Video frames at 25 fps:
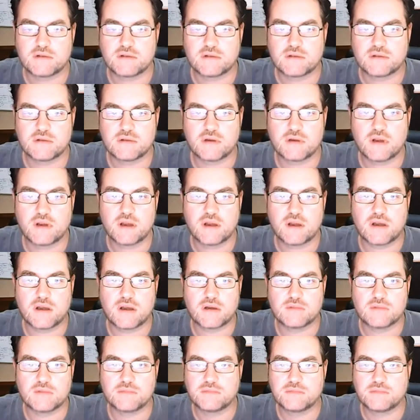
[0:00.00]

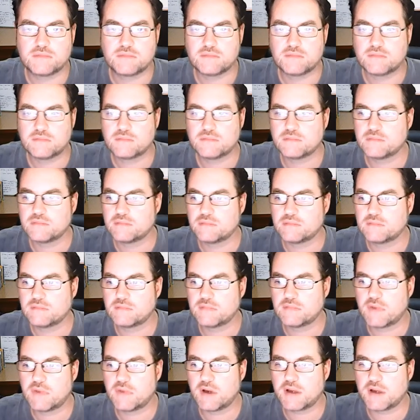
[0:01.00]
I
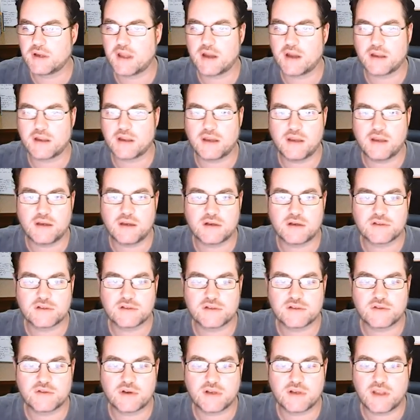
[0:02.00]
can't get in. I just
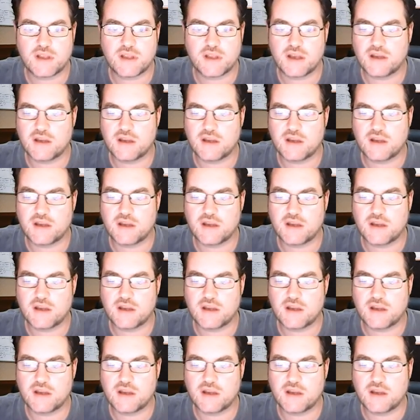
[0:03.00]
tried to get in